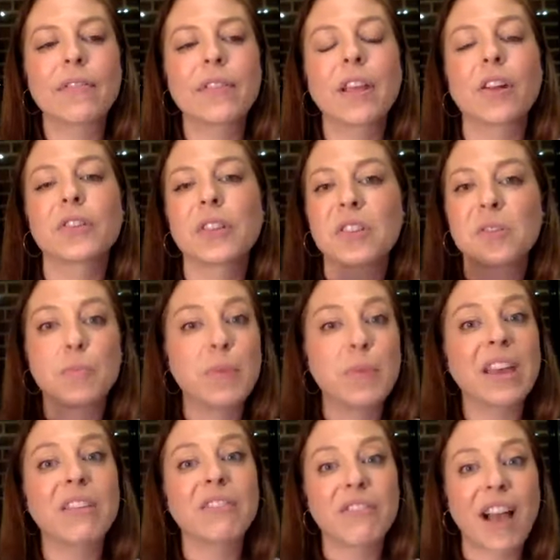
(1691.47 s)
there's this
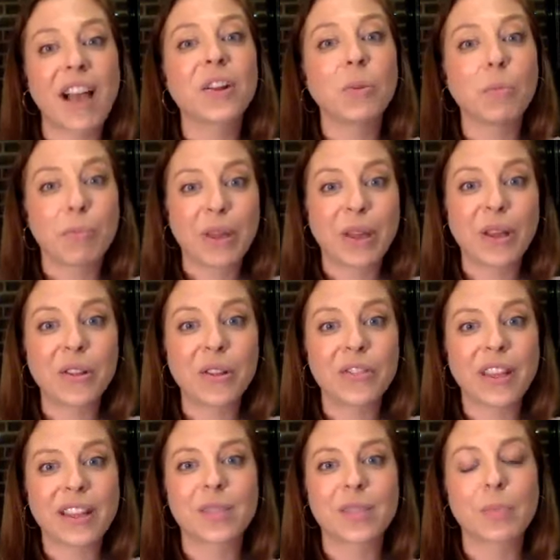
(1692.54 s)
big final bill
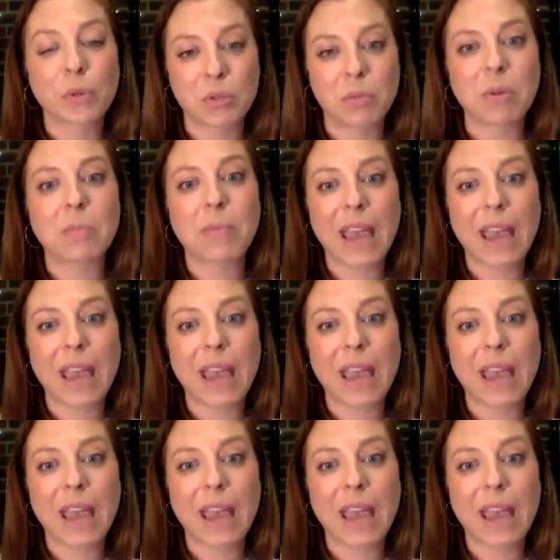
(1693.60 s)
that's supposed to be